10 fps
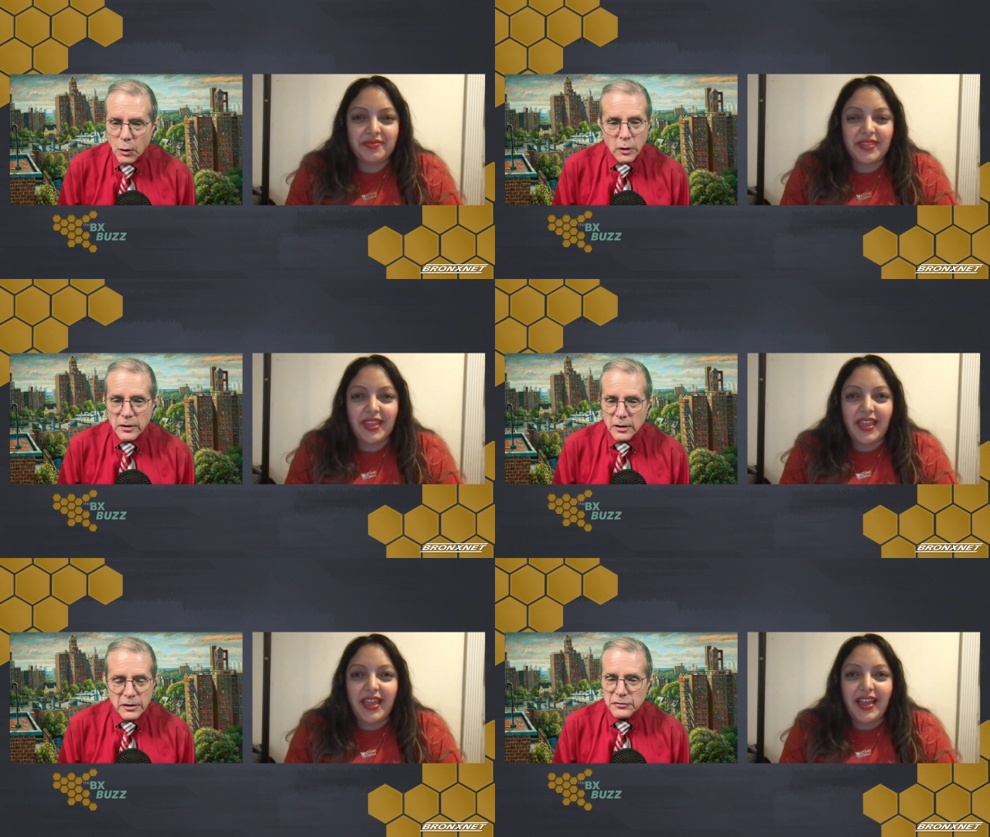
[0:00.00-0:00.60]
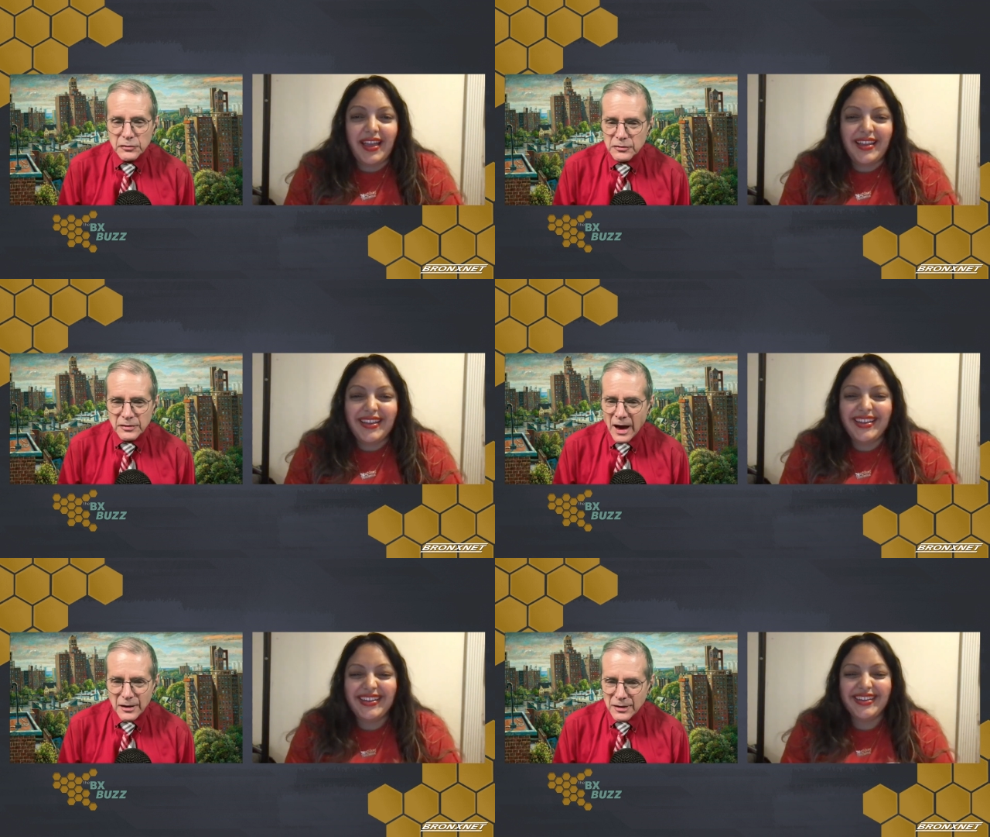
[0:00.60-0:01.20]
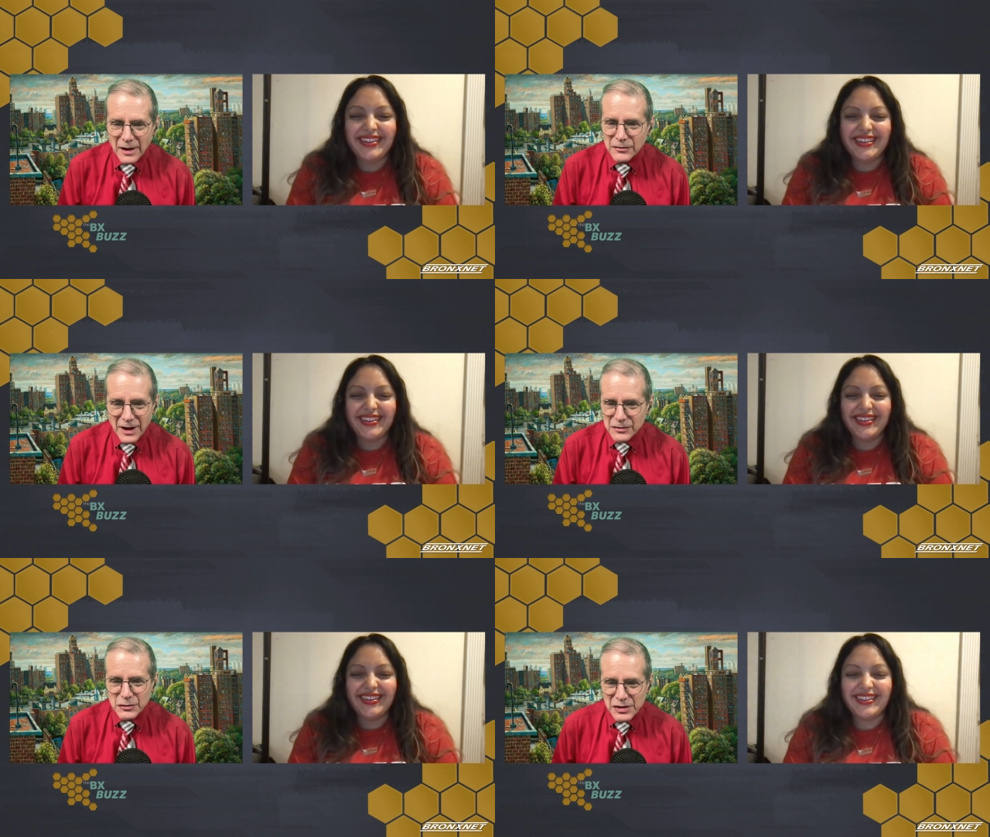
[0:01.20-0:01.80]
Speaker 1: Or th this is not that's
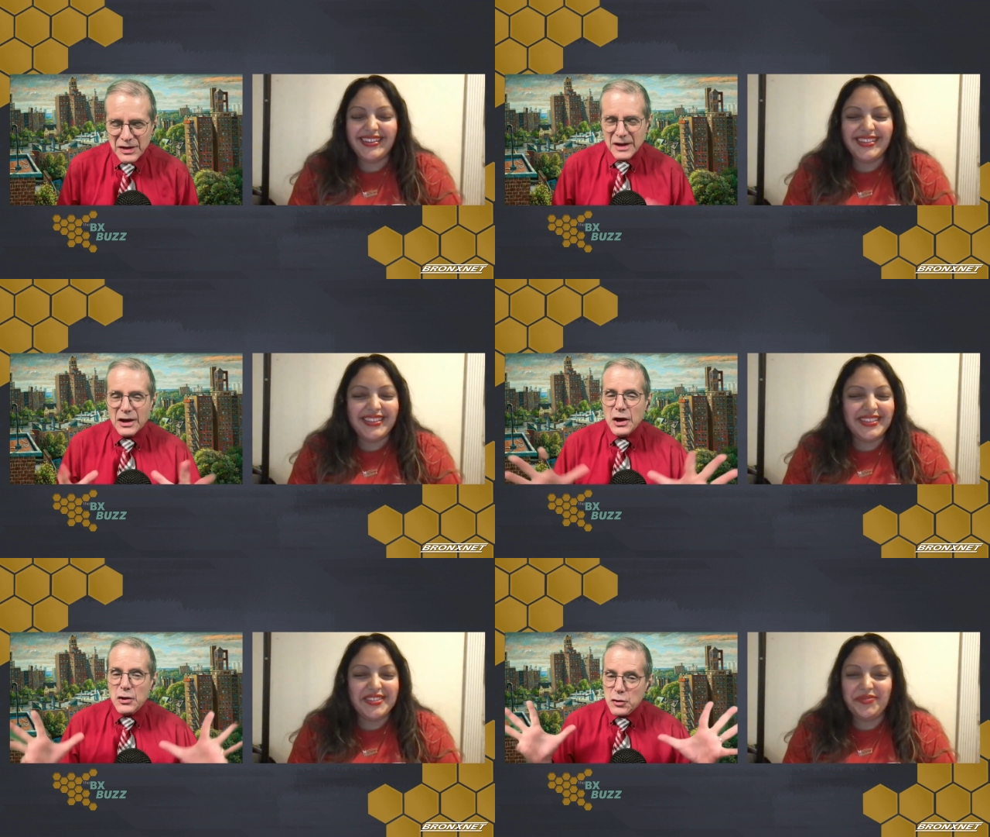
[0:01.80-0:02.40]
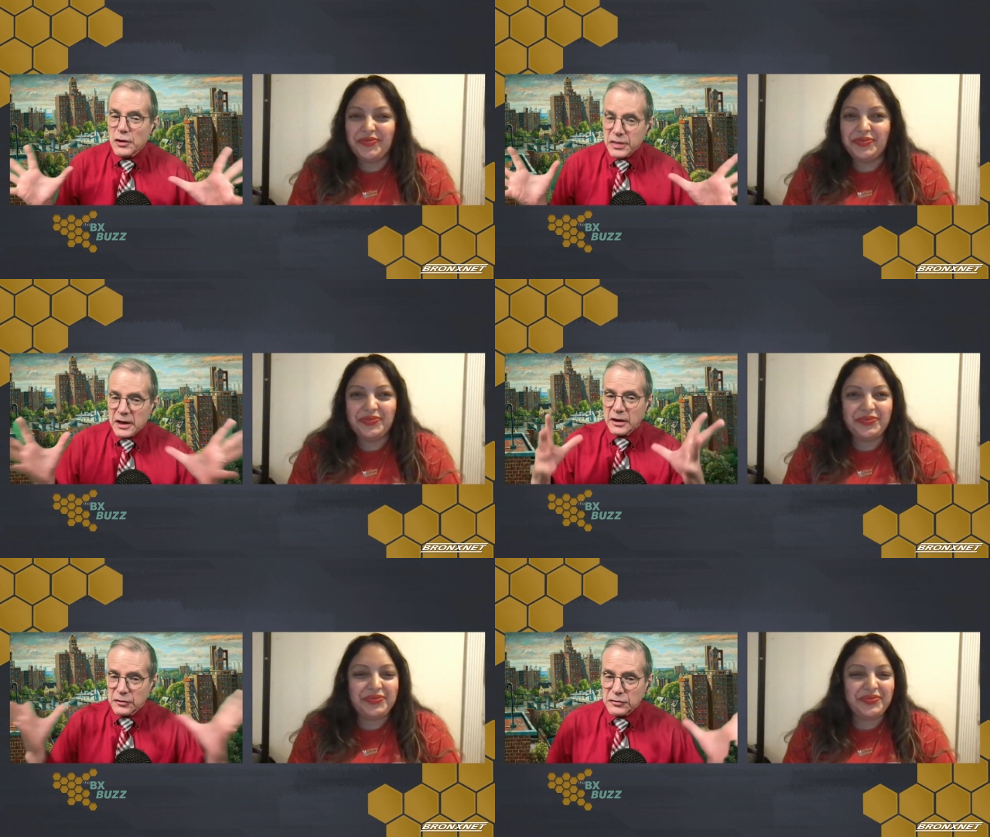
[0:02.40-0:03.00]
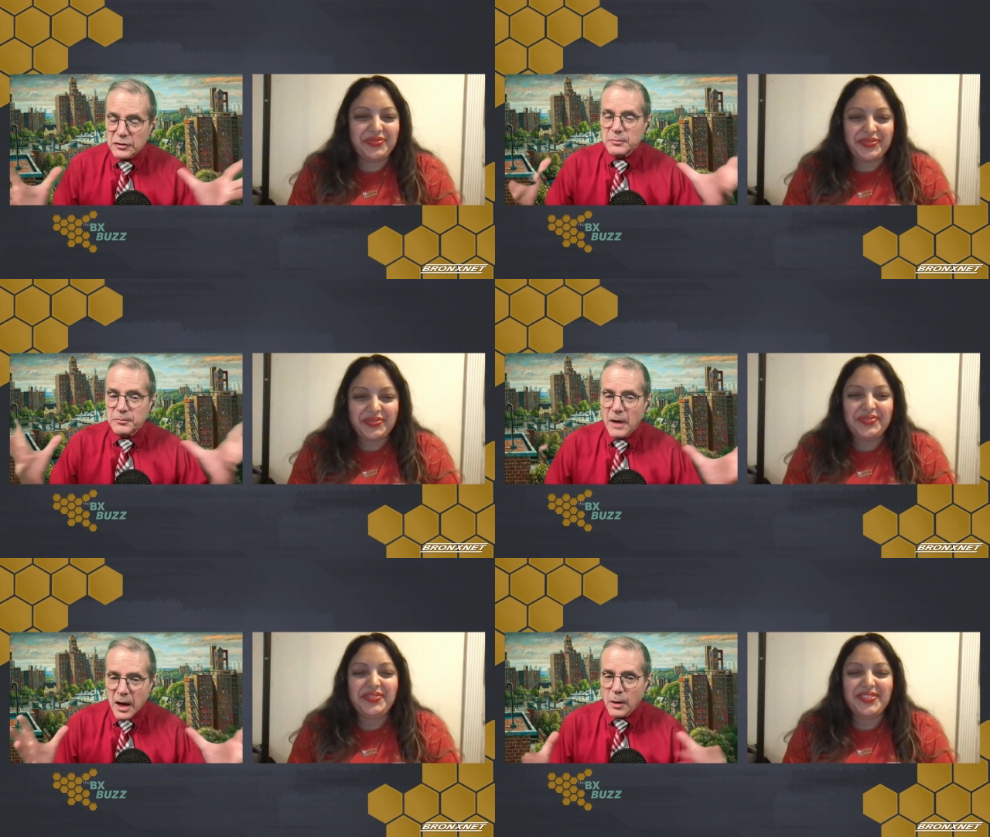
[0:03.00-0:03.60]
not your thing. Your thing is to
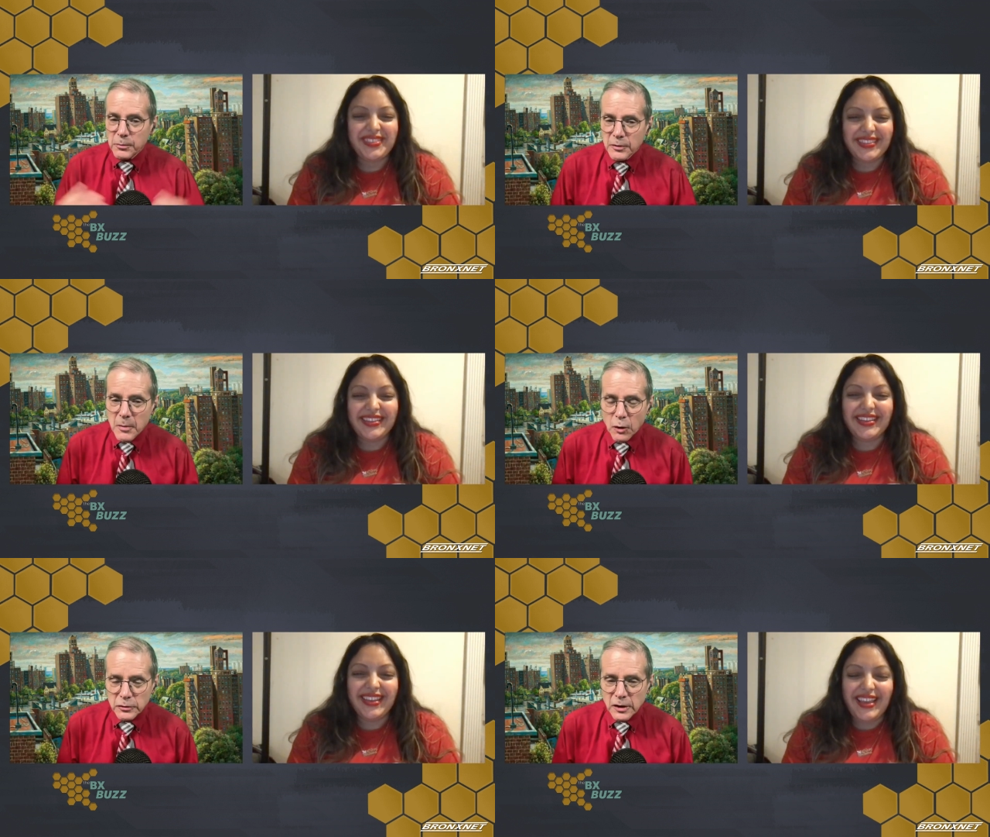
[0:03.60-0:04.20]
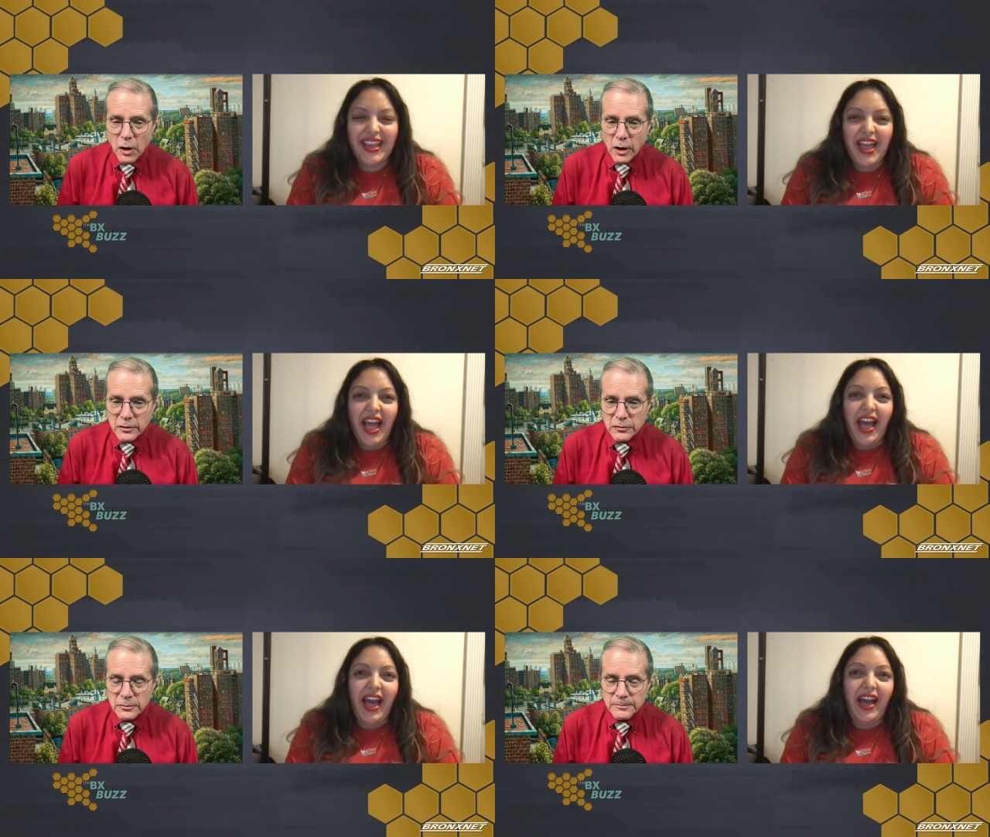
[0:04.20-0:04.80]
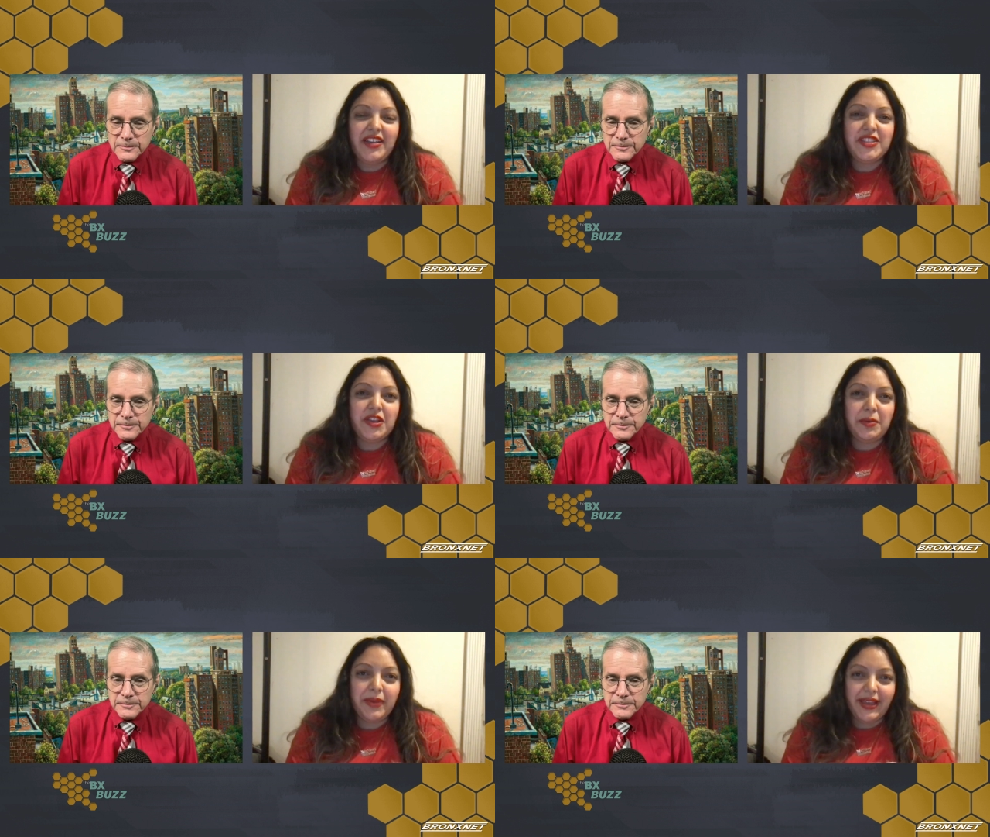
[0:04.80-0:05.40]
help promote the
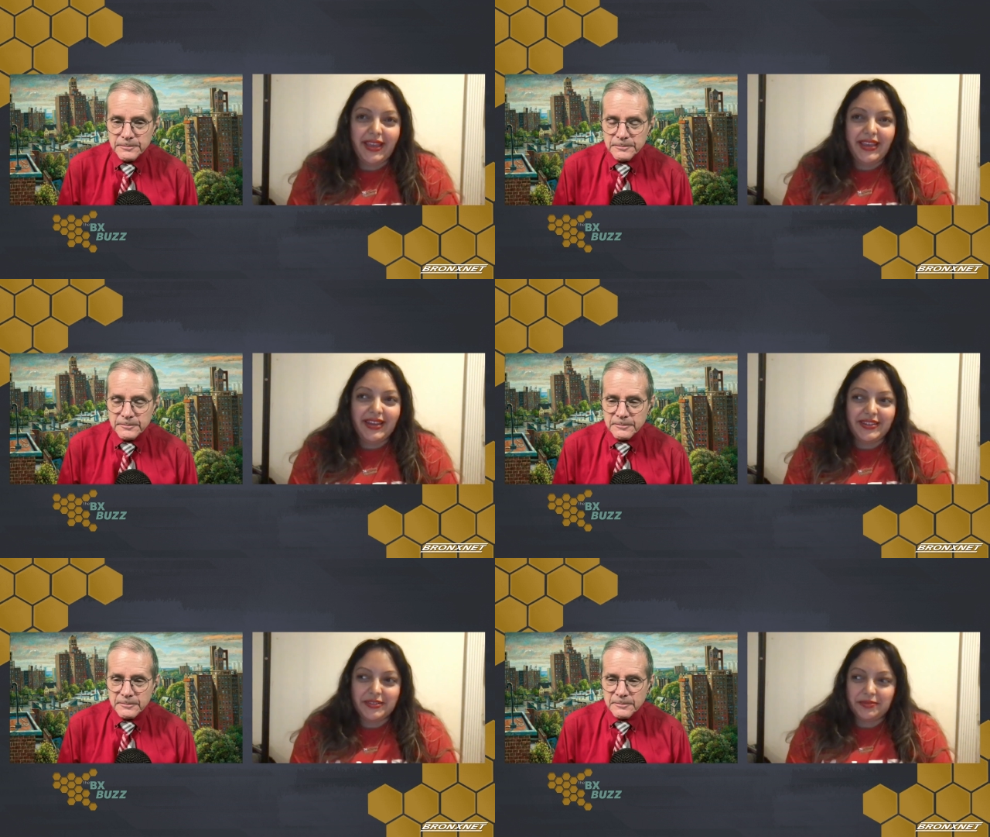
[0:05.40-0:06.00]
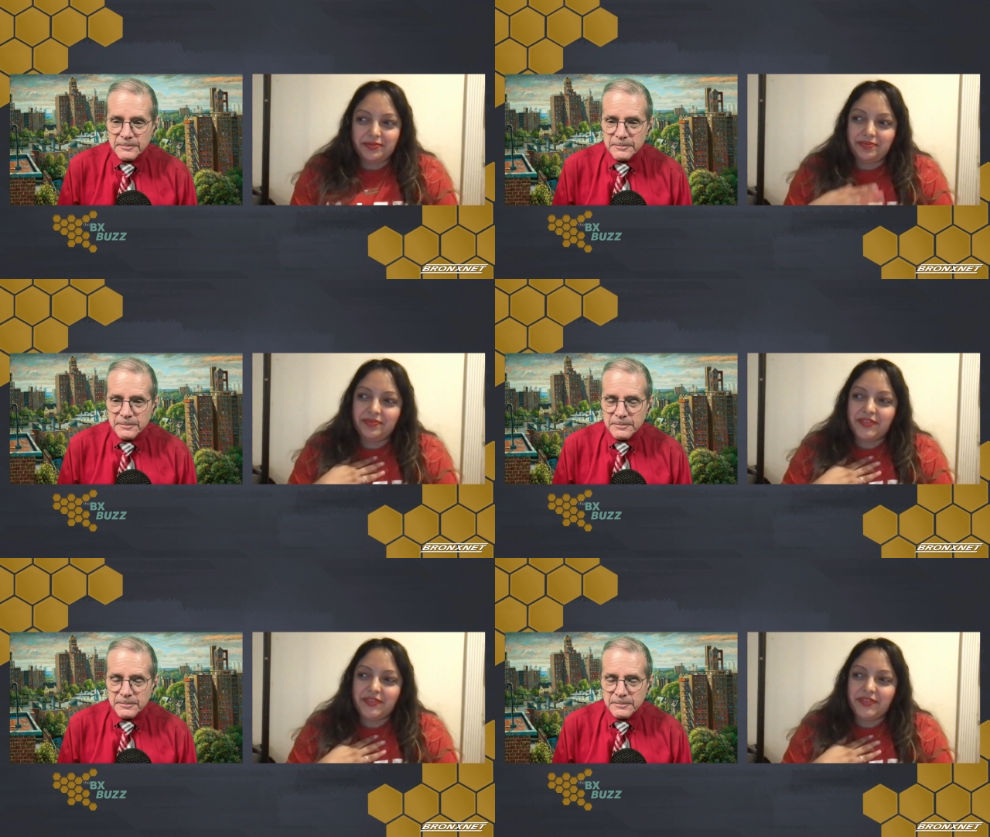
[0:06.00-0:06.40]
arts.
Speaker 2: So my um,